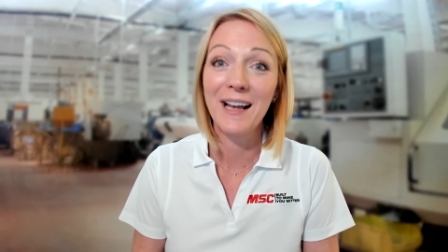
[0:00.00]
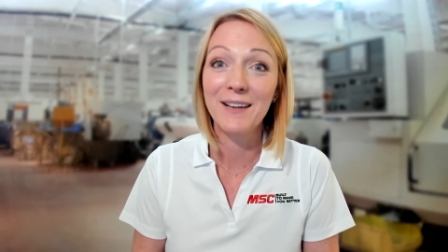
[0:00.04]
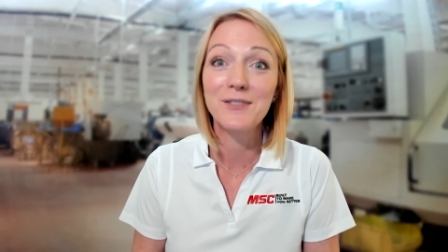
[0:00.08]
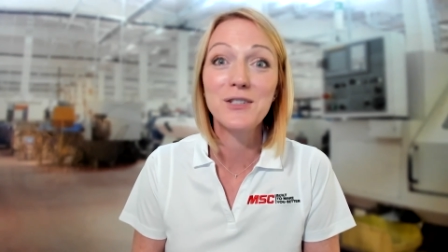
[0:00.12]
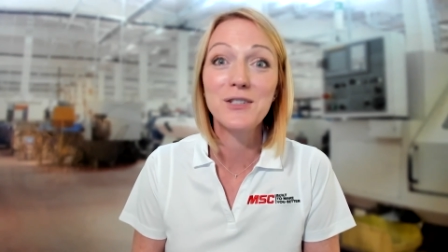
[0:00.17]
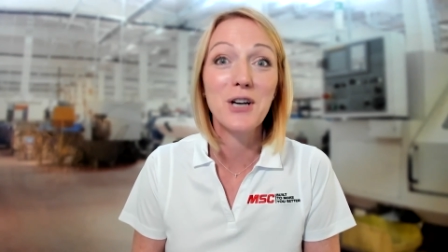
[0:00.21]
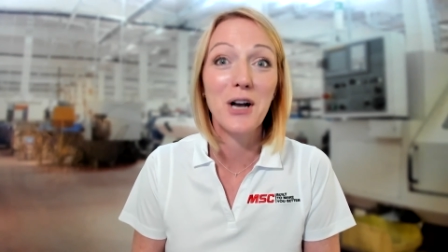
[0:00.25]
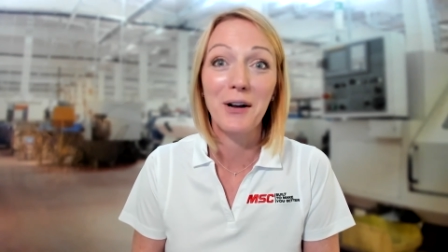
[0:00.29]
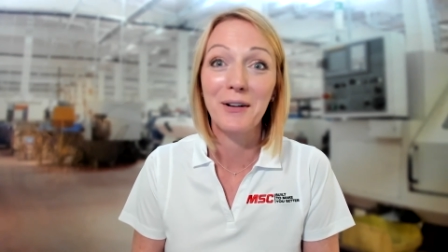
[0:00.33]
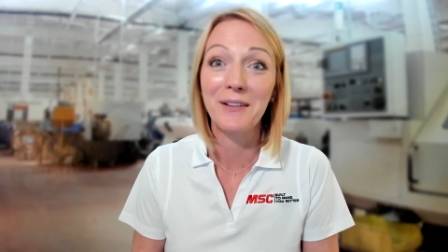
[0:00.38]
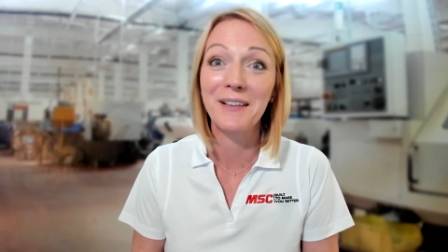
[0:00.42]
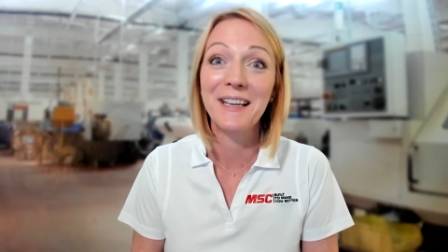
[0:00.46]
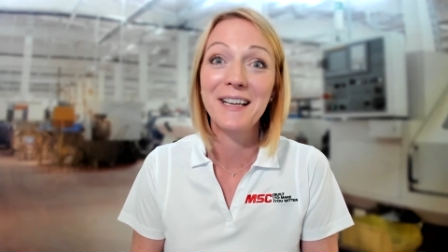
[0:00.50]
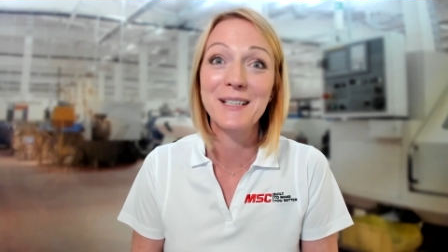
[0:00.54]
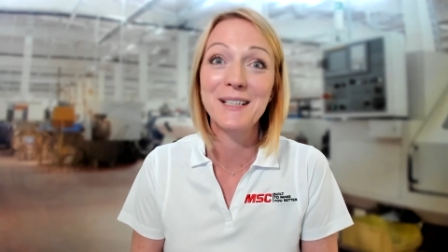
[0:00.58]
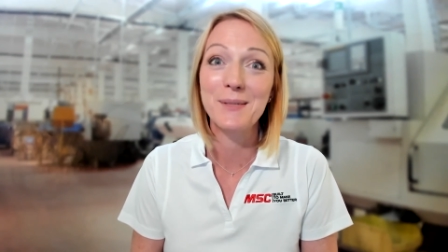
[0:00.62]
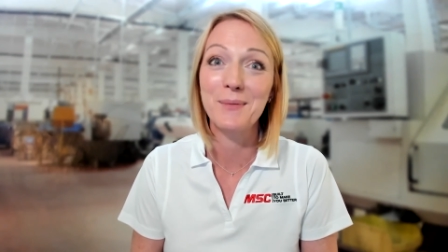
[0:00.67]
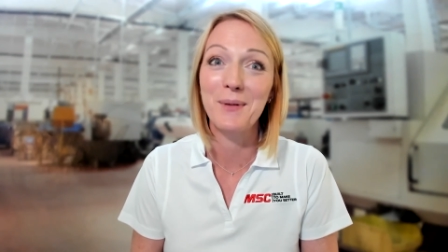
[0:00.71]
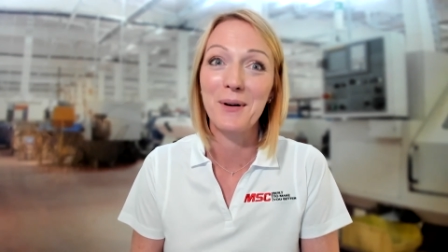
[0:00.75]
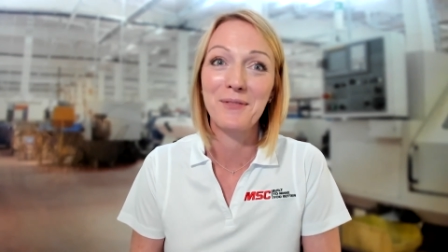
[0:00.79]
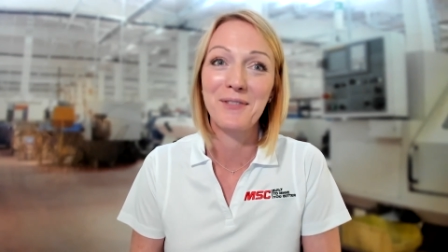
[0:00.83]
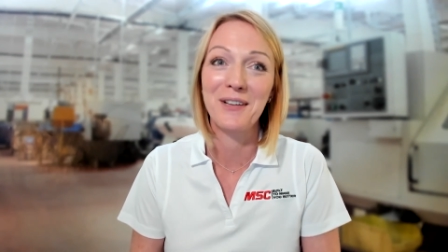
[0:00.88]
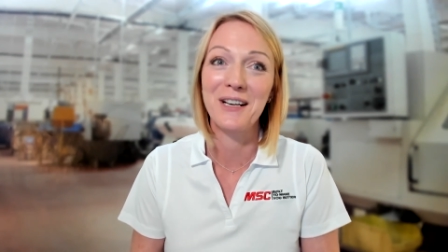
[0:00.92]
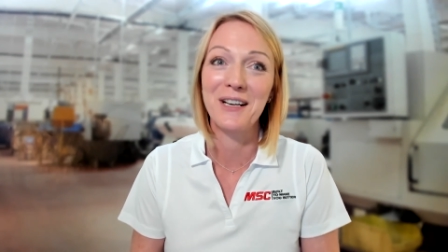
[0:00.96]
kind of chuckling
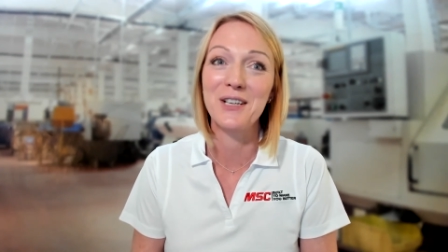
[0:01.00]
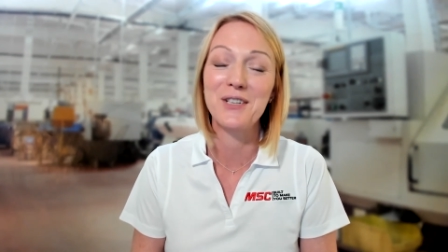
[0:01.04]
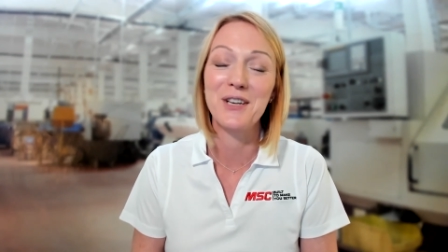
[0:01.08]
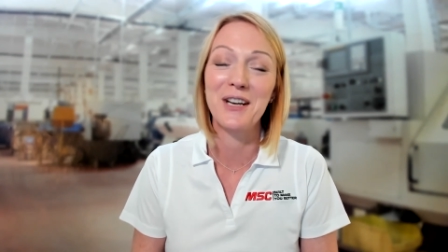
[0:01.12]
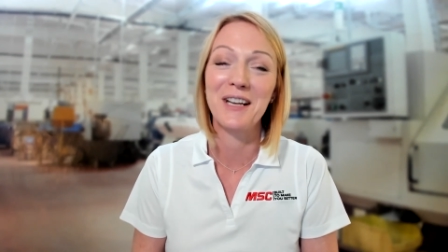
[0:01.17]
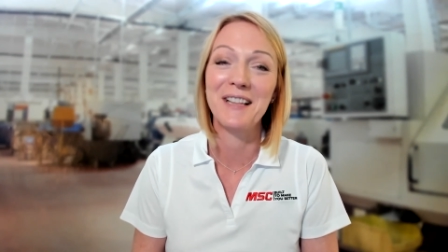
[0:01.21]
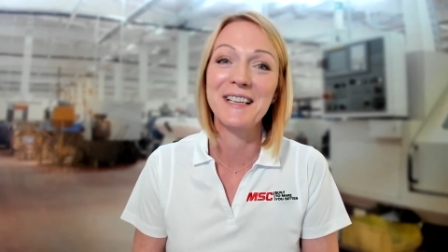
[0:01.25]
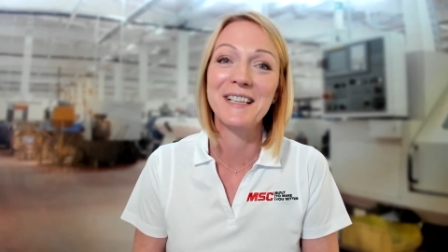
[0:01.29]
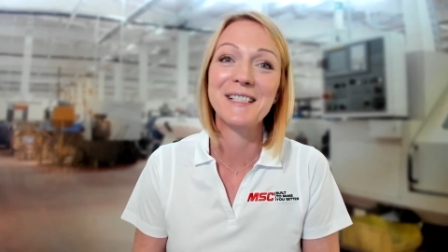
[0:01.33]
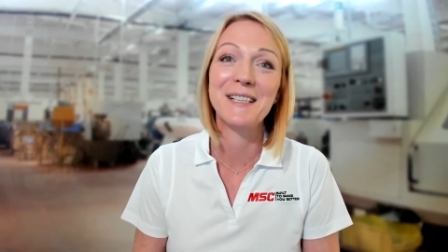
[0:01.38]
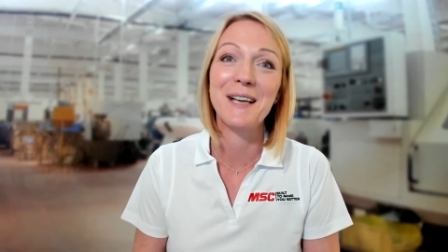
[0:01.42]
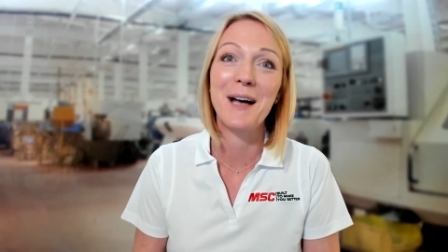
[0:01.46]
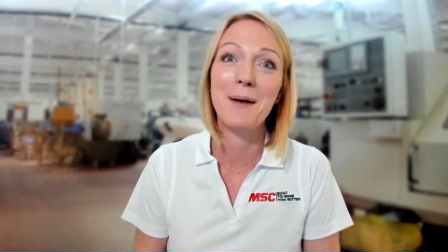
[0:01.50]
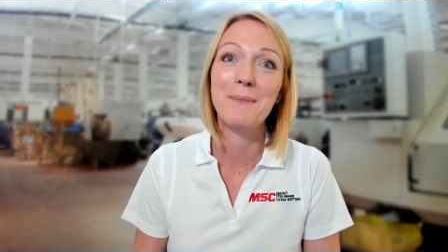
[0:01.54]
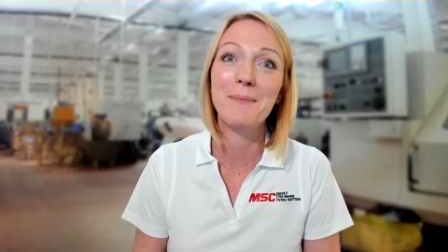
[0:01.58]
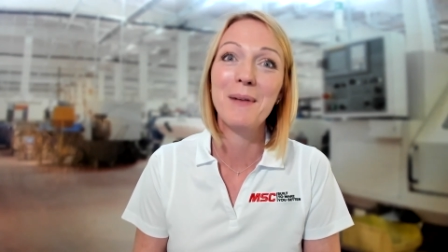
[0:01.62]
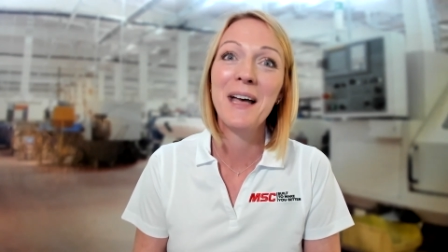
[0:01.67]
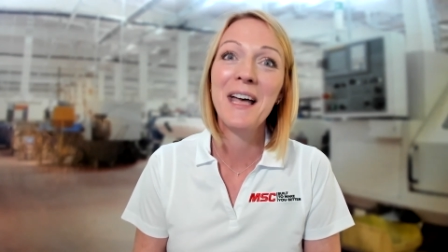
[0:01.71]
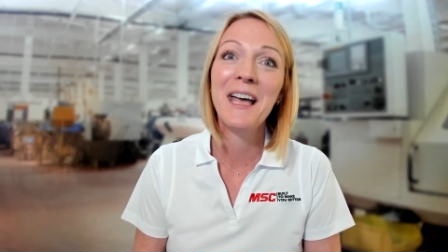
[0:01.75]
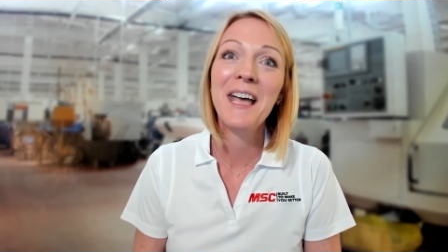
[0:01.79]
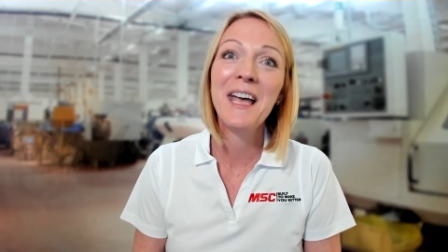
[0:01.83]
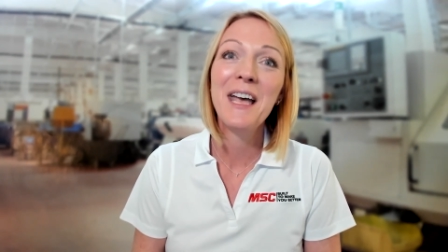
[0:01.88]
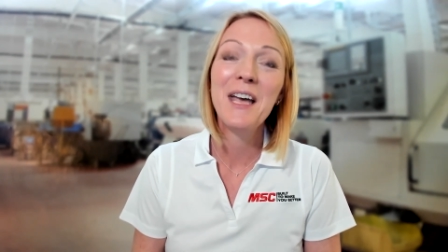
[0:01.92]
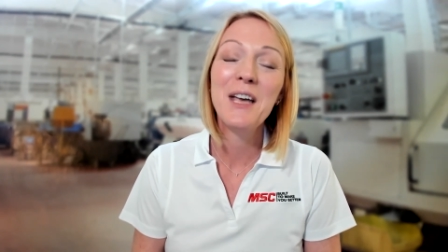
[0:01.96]
as we're finishing this
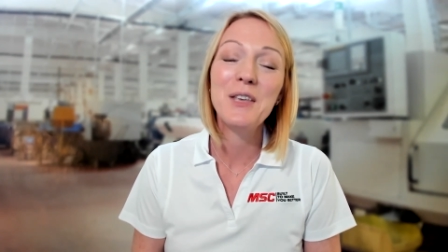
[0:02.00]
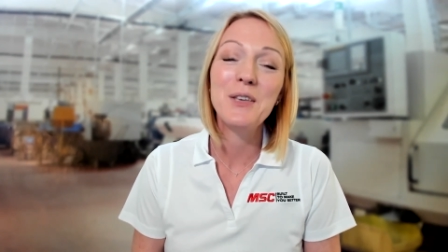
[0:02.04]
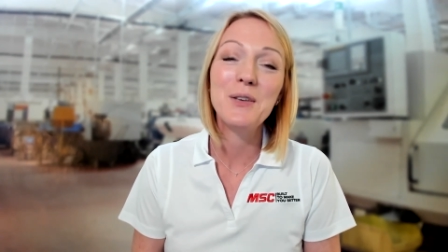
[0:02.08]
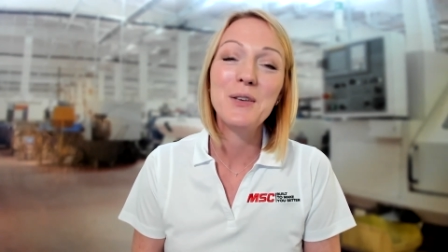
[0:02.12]
up.